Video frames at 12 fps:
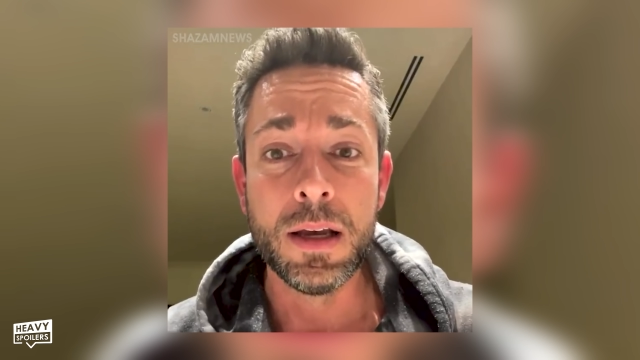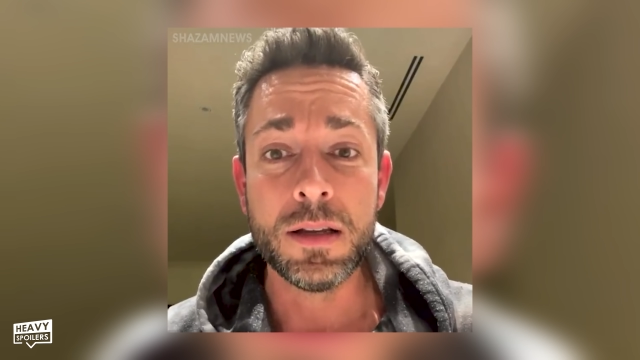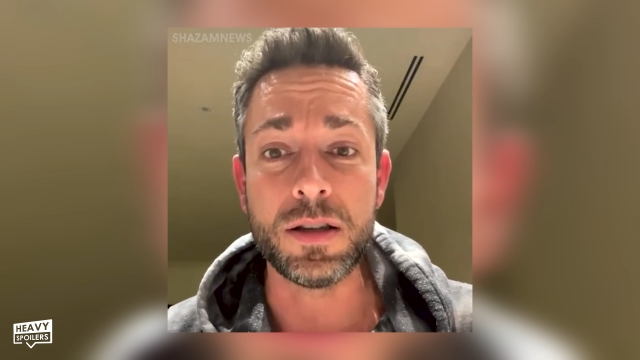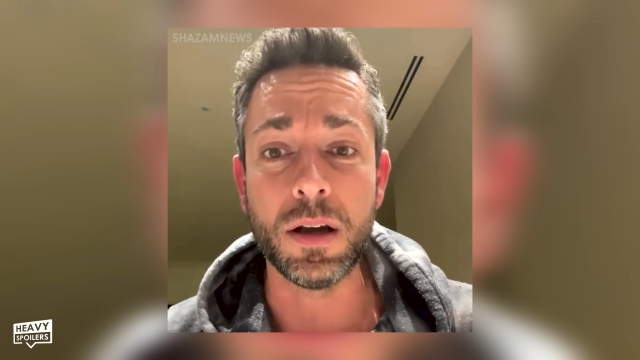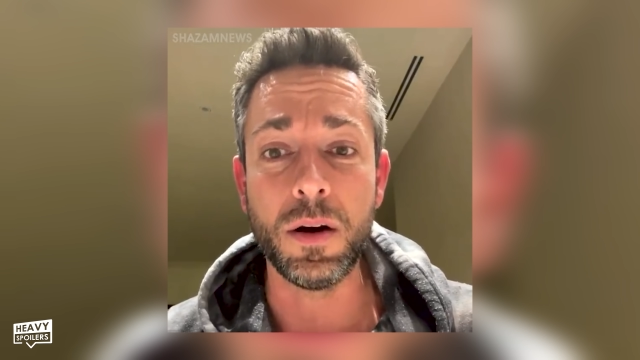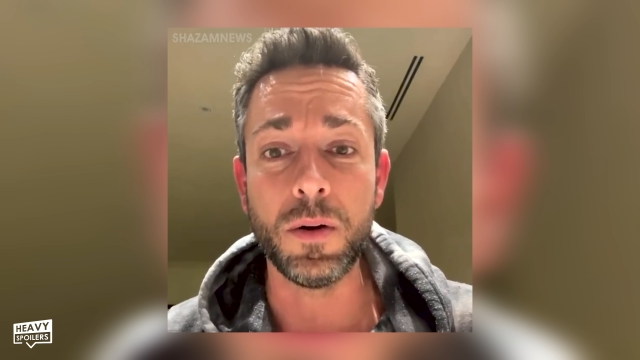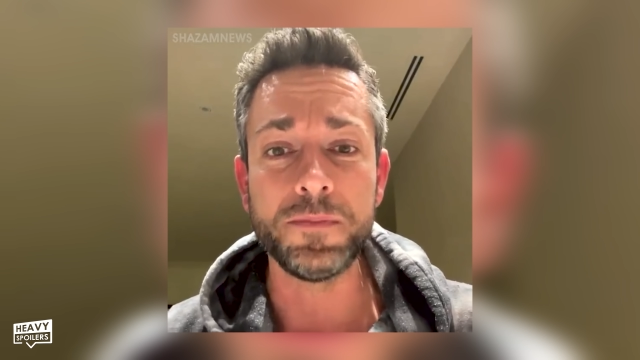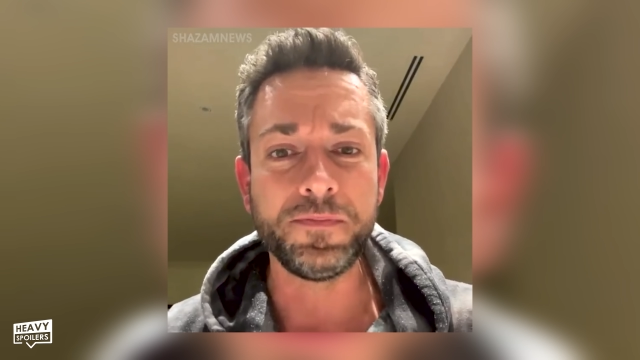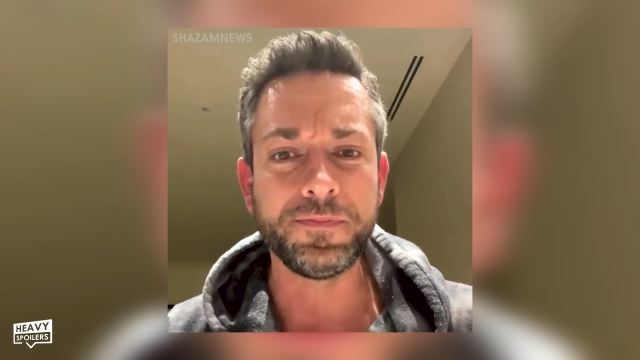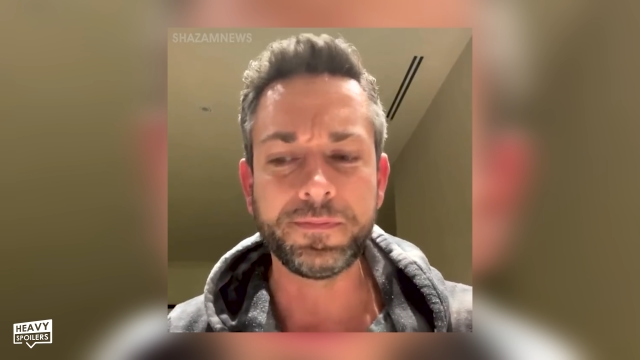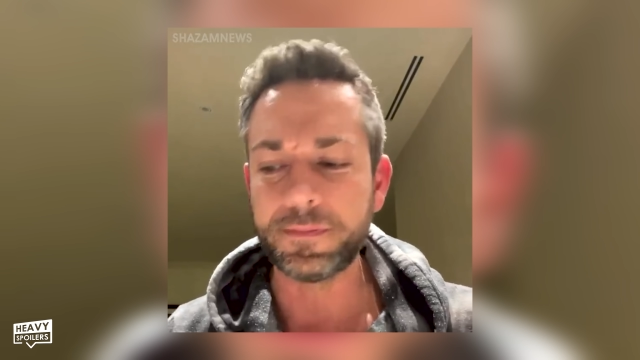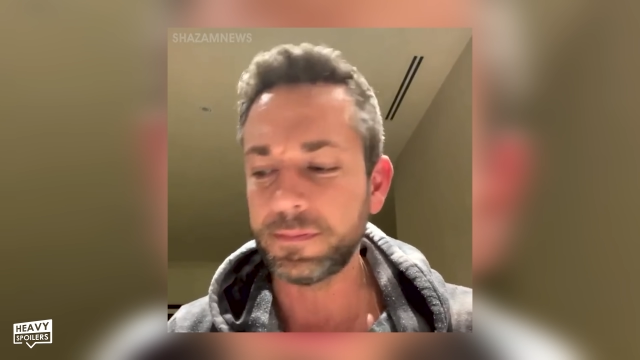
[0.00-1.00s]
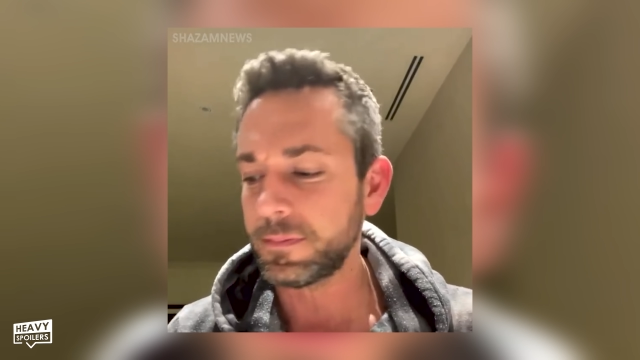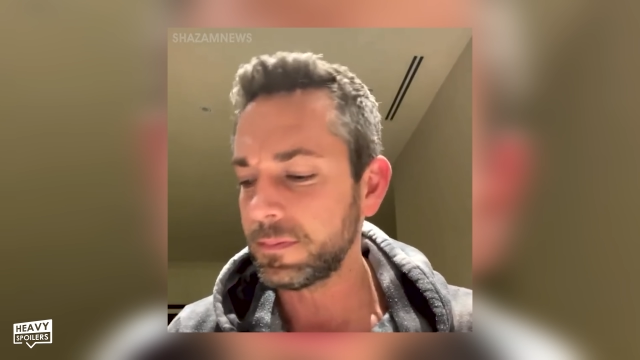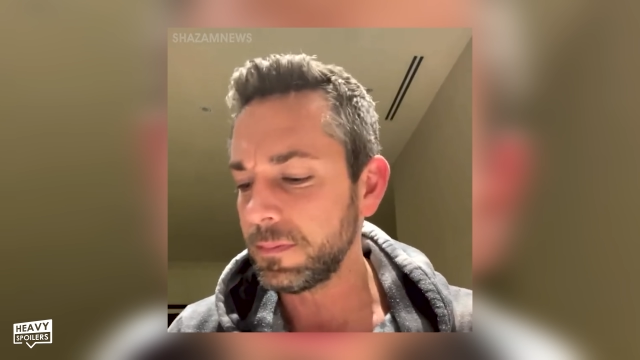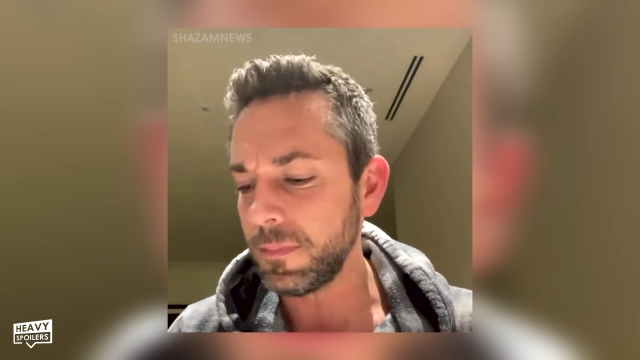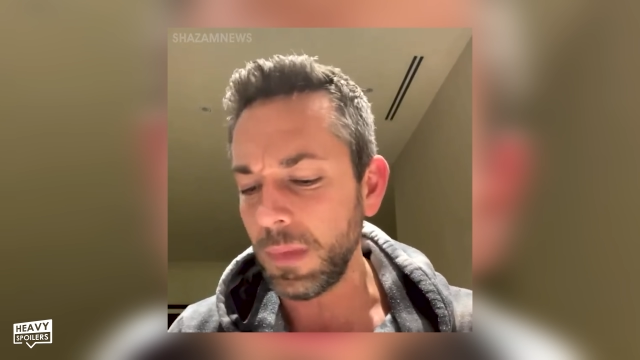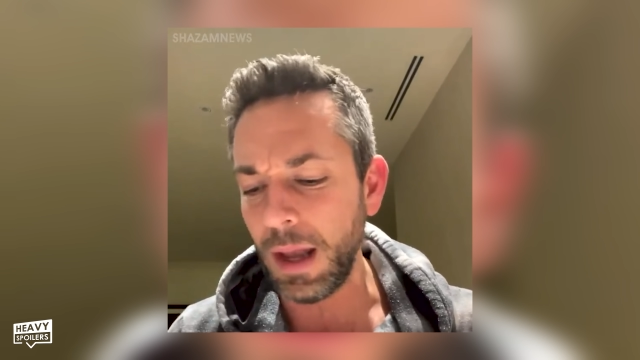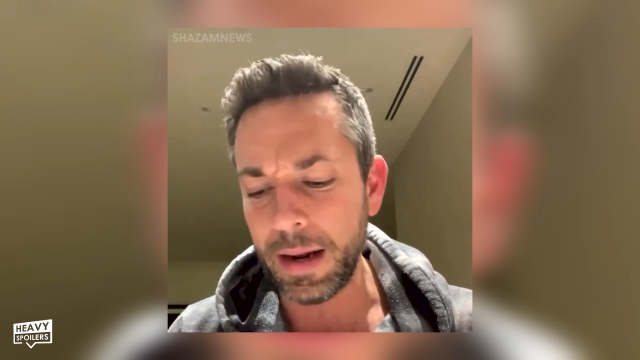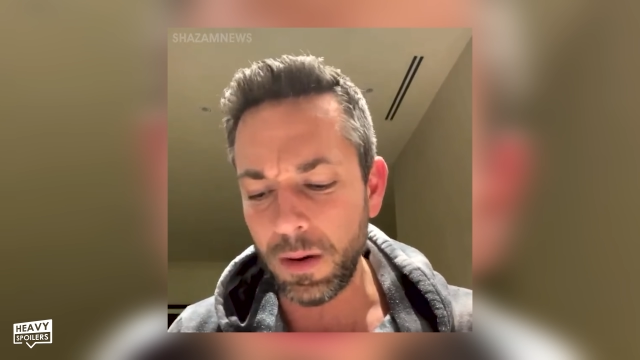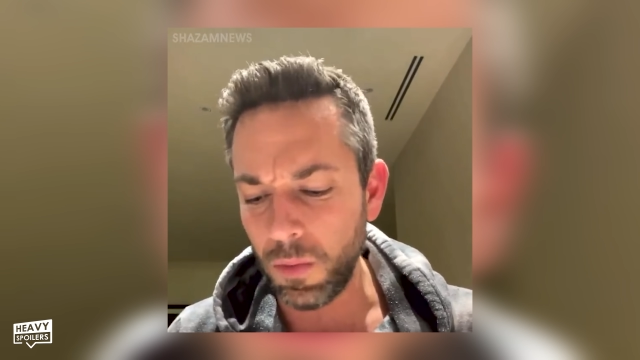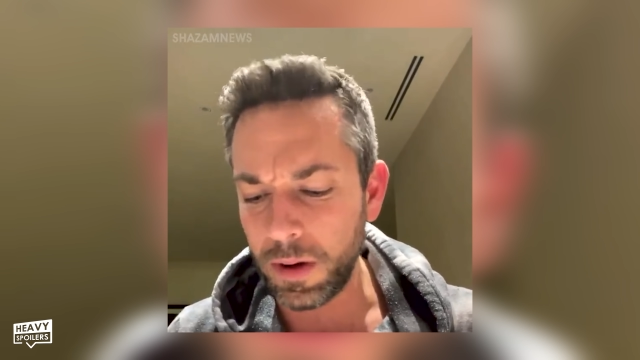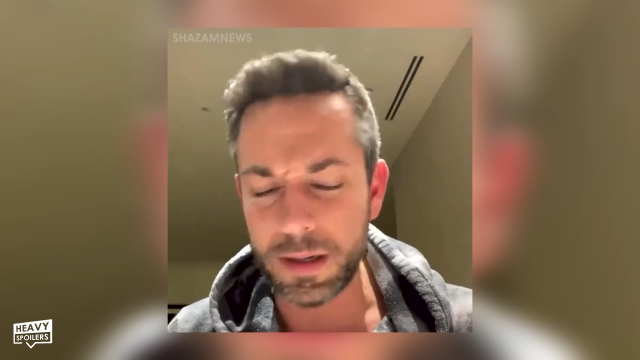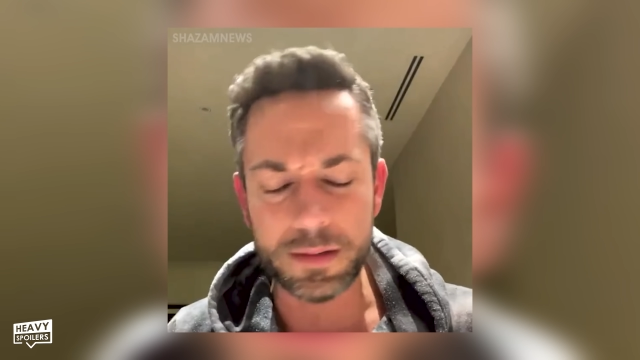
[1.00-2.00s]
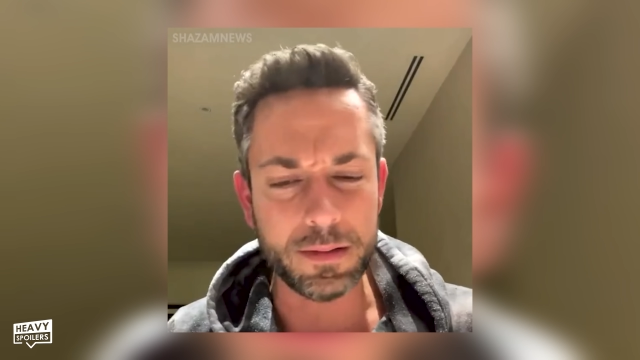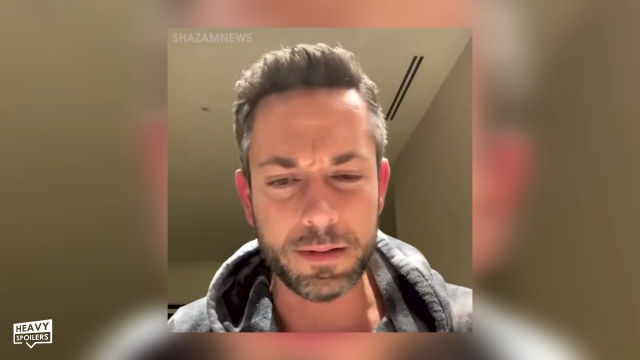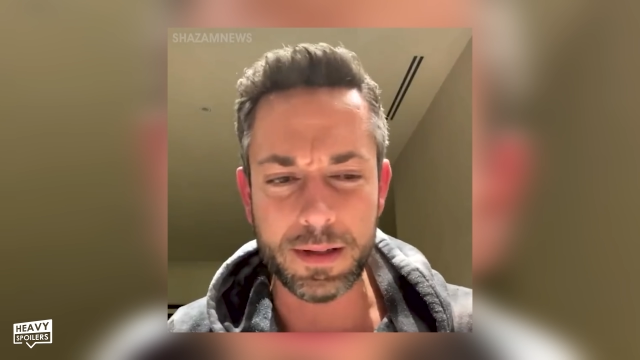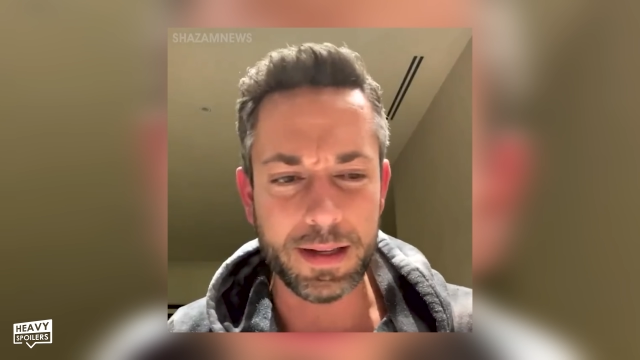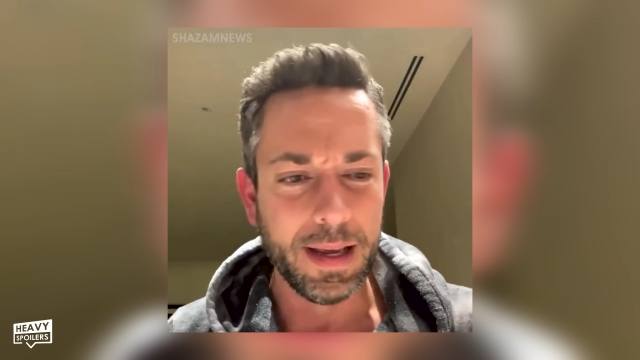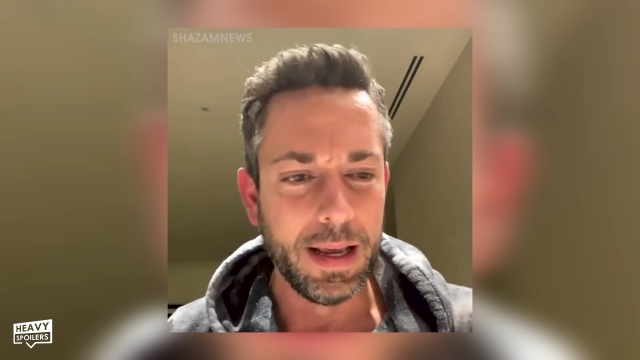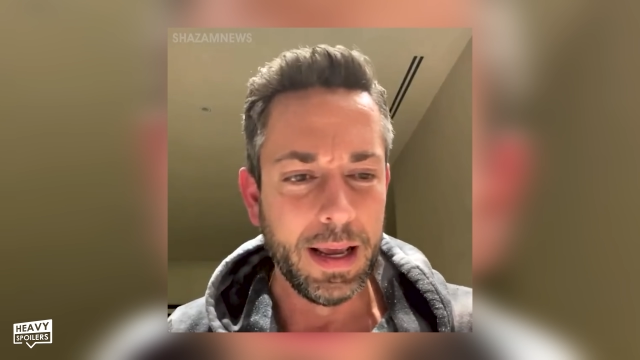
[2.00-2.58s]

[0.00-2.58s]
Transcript: So I don't want to